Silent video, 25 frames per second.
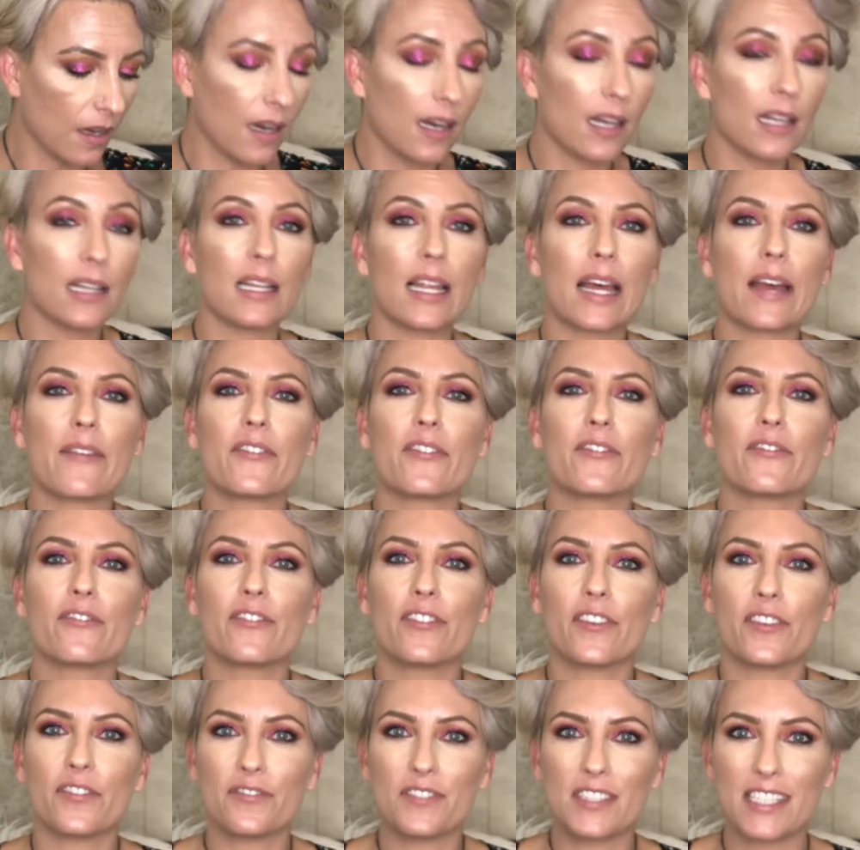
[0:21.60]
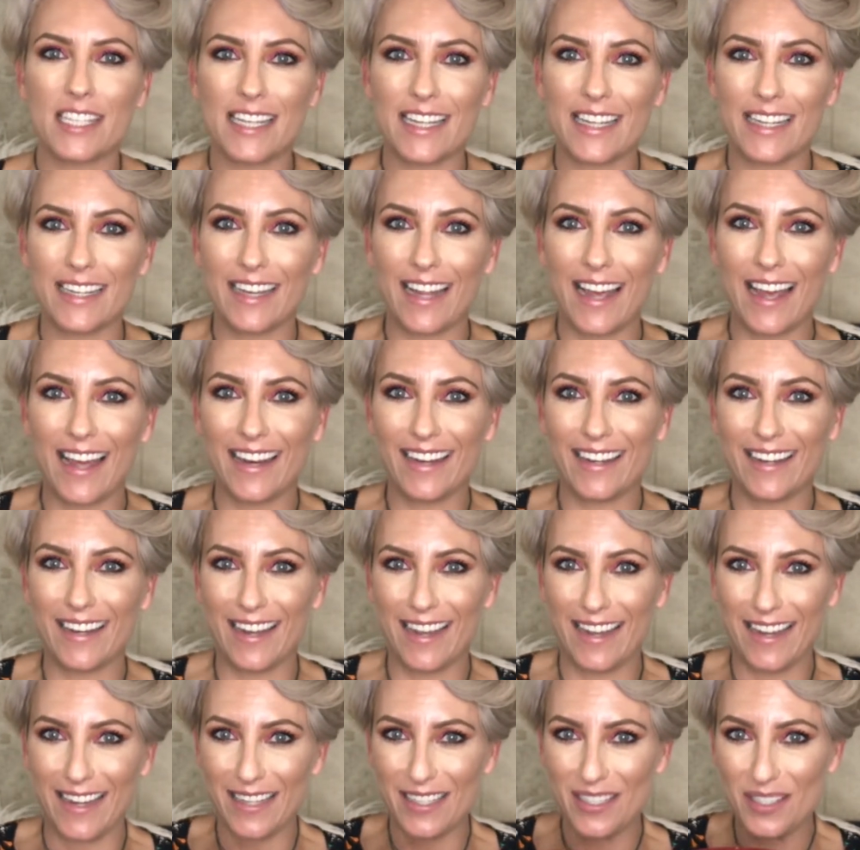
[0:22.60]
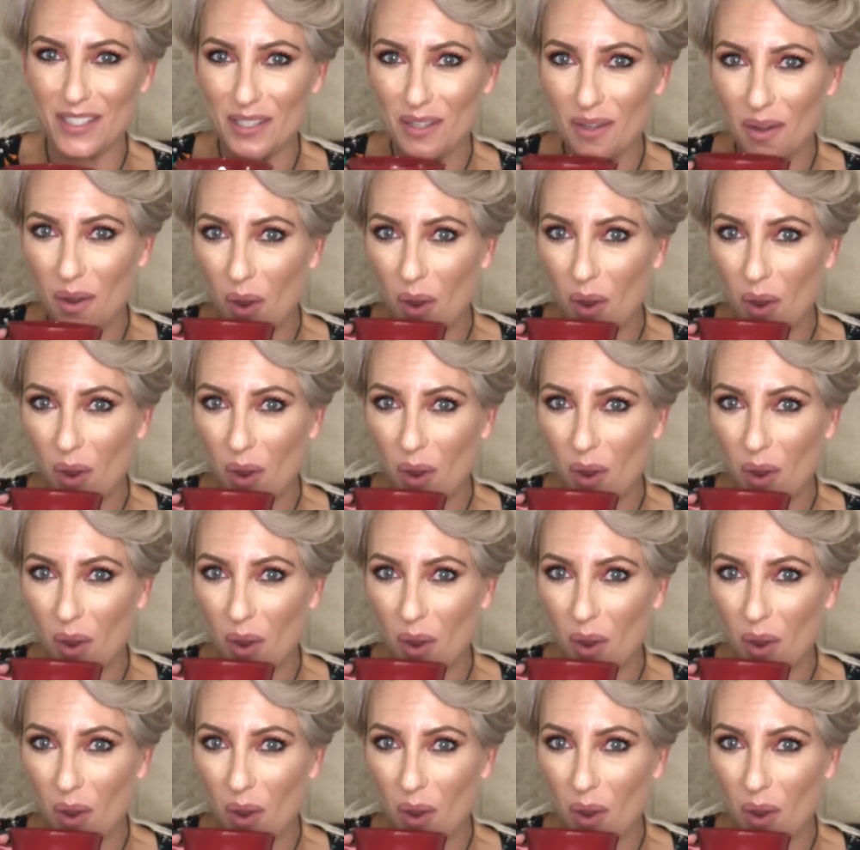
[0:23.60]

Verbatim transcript: 11:15 um, at night.